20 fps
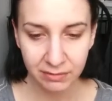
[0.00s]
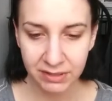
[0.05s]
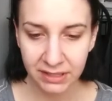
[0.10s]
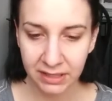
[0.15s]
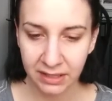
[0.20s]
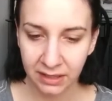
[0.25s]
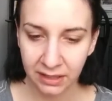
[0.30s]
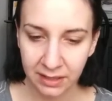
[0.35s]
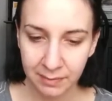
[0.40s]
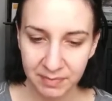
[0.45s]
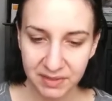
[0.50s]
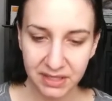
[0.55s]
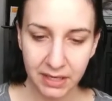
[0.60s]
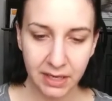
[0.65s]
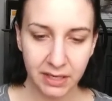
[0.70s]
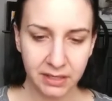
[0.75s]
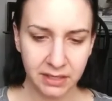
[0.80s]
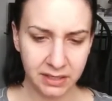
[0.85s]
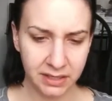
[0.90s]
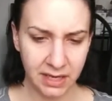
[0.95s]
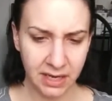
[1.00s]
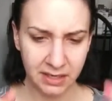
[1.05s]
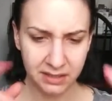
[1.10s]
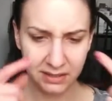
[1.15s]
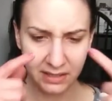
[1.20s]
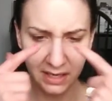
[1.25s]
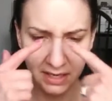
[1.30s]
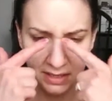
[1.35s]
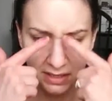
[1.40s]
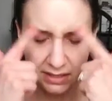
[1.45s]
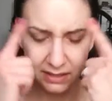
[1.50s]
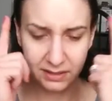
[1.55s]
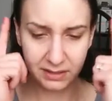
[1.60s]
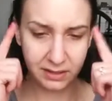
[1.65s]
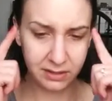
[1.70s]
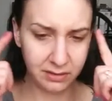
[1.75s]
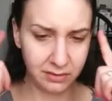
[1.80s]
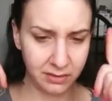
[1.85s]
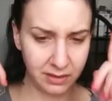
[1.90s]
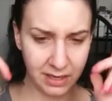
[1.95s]
It was like a lip set, and it has like this
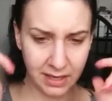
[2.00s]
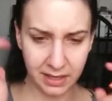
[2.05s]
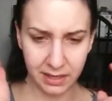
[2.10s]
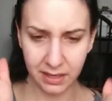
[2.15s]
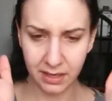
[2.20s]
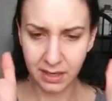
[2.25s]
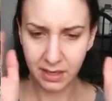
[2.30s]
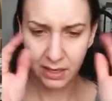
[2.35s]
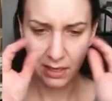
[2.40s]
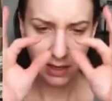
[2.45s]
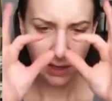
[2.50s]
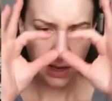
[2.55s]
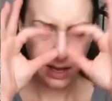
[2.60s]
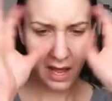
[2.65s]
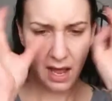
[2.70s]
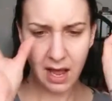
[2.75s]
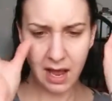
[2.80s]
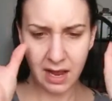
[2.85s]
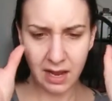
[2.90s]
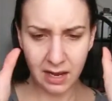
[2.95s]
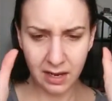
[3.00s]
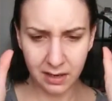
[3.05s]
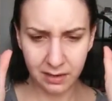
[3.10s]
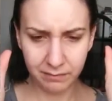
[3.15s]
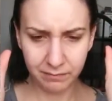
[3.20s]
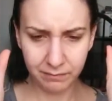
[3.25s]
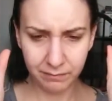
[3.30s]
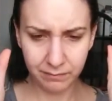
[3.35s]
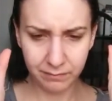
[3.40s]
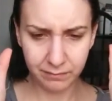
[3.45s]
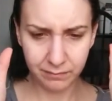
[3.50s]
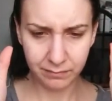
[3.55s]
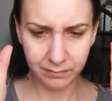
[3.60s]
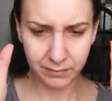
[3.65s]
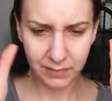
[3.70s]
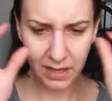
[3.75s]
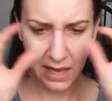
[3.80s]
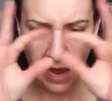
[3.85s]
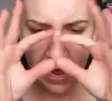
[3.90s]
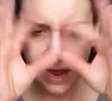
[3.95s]
little like
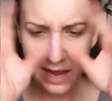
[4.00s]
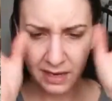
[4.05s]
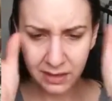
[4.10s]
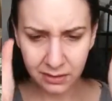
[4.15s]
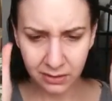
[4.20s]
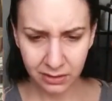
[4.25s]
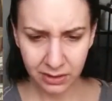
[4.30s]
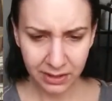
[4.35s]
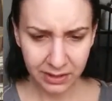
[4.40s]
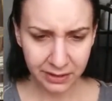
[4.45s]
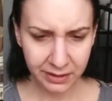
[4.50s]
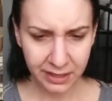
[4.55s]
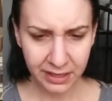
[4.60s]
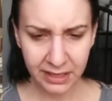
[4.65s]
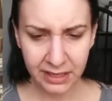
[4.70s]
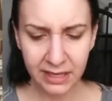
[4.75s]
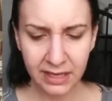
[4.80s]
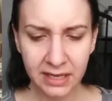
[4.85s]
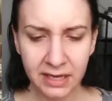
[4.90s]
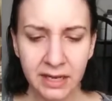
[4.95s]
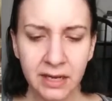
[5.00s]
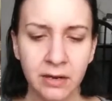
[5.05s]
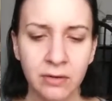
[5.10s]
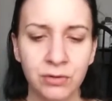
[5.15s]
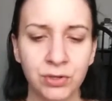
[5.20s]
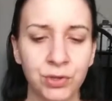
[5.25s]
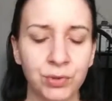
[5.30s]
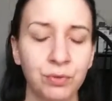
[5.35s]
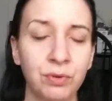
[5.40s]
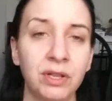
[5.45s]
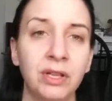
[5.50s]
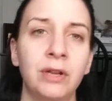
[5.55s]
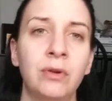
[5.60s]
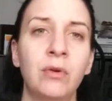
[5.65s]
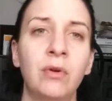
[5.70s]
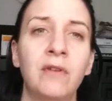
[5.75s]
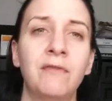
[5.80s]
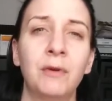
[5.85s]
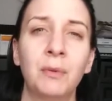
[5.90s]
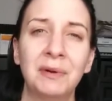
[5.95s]
eye looking thingy in it. It was really
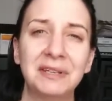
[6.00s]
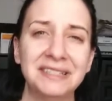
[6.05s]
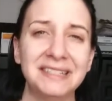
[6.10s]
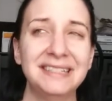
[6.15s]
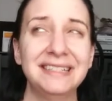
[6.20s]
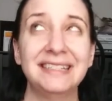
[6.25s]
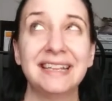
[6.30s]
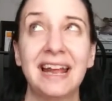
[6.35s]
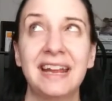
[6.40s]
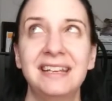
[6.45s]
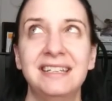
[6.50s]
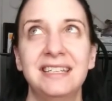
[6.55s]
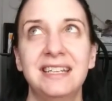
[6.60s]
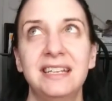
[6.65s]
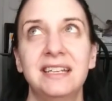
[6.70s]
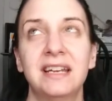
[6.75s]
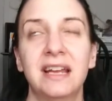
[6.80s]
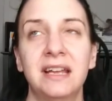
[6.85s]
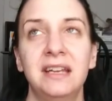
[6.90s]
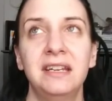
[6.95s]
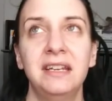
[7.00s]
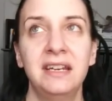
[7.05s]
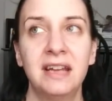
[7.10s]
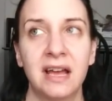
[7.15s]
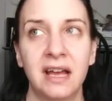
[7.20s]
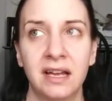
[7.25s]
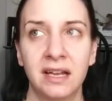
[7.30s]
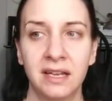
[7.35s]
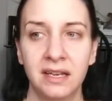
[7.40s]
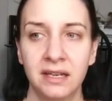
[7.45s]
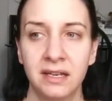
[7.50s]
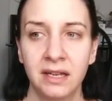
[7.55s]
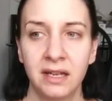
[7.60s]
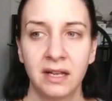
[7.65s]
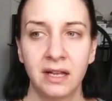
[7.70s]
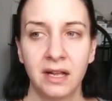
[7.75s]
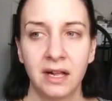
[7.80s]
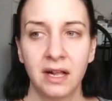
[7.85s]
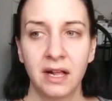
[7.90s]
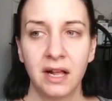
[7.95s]
cool. If it wasn't $19.99,
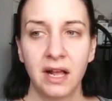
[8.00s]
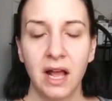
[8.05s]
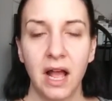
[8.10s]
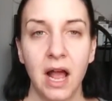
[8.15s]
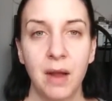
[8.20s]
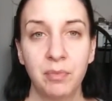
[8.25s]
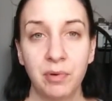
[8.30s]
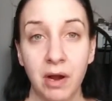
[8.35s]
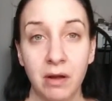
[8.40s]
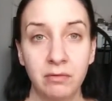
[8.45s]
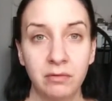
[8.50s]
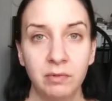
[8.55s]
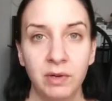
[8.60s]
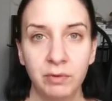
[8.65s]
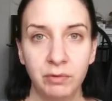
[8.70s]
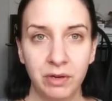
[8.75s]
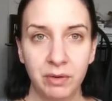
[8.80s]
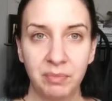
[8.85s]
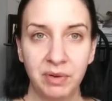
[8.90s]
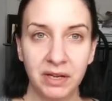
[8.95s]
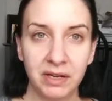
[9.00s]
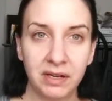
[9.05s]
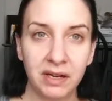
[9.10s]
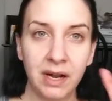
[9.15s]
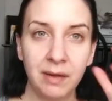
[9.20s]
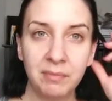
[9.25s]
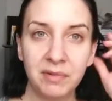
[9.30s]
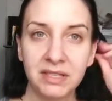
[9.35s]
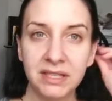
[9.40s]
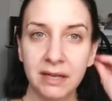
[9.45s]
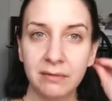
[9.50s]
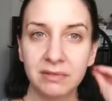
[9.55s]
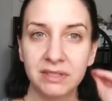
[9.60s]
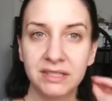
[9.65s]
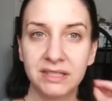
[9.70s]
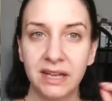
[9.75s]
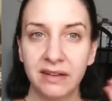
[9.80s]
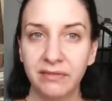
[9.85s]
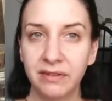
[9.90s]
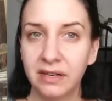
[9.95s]
I probably would have picked it up because I was
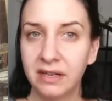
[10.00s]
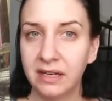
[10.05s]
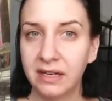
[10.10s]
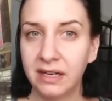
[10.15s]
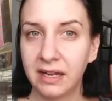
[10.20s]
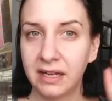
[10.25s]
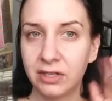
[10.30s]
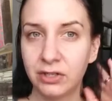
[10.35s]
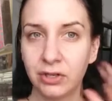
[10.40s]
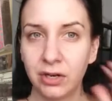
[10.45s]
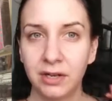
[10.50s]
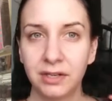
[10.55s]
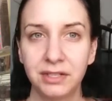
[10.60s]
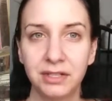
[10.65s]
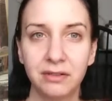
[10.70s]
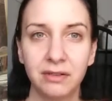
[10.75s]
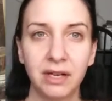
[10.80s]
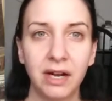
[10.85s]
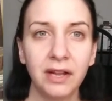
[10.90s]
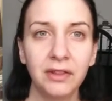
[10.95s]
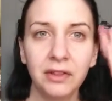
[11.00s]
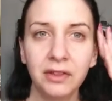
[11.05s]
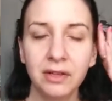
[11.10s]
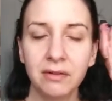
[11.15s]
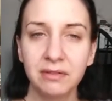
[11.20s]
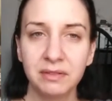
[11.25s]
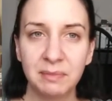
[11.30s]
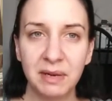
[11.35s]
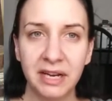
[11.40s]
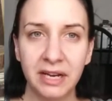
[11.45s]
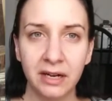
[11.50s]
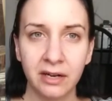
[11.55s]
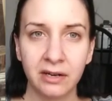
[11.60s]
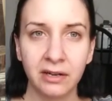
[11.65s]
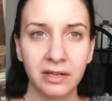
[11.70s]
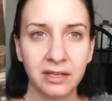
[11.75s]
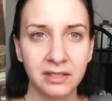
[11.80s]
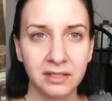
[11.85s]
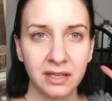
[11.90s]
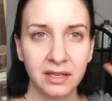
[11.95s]
definitely like drawn to it. I thought that was my hair, and
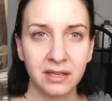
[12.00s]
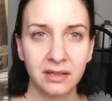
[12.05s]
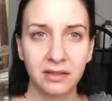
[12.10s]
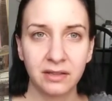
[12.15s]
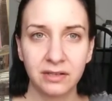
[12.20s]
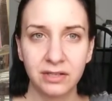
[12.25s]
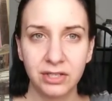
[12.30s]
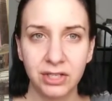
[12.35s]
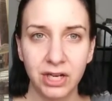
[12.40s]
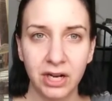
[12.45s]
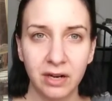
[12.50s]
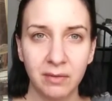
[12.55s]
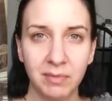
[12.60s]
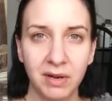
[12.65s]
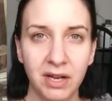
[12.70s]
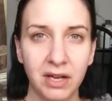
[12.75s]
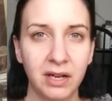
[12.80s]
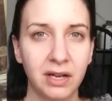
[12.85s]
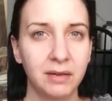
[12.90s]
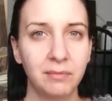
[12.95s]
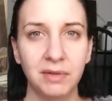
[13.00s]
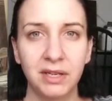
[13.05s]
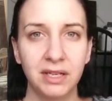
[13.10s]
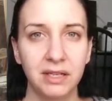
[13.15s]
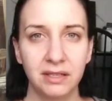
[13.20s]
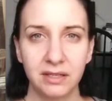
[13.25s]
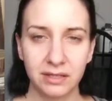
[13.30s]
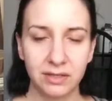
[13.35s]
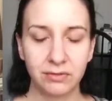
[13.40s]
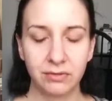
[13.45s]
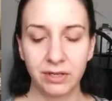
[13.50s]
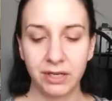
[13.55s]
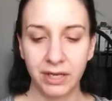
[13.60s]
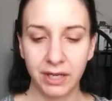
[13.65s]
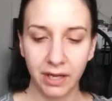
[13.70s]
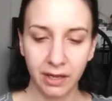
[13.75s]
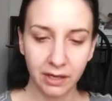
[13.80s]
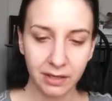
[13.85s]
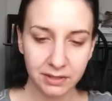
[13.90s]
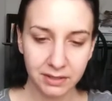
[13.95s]
it's like the chair behind me. That's
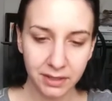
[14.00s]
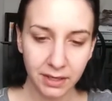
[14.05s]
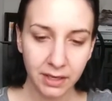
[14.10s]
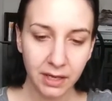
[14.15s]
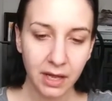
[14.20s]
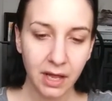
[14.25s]
ridiculous.